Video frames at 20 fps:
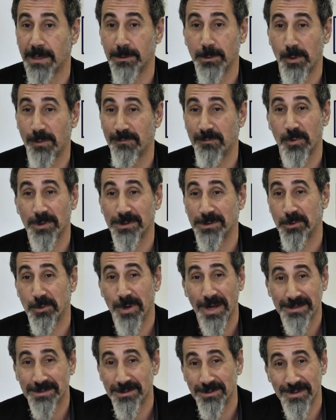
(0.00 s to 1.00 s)
I know of one
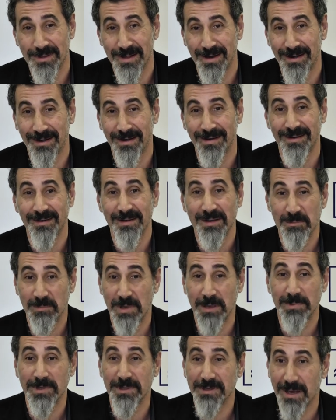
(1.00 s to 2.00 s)
director there,
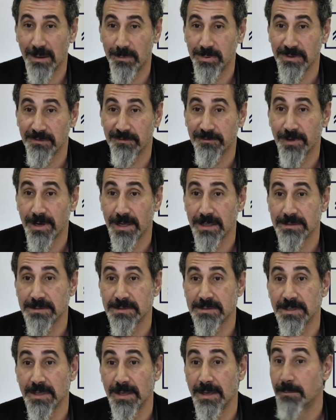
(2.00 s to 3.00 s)
maybe a couple of
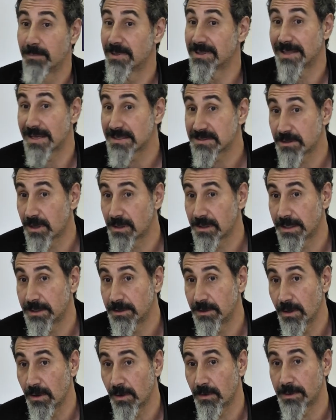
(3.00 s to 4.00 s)
friends, but that's all I
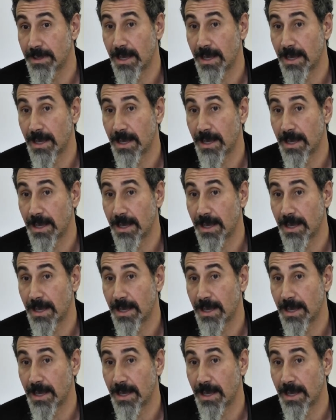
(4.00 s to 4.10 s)
know.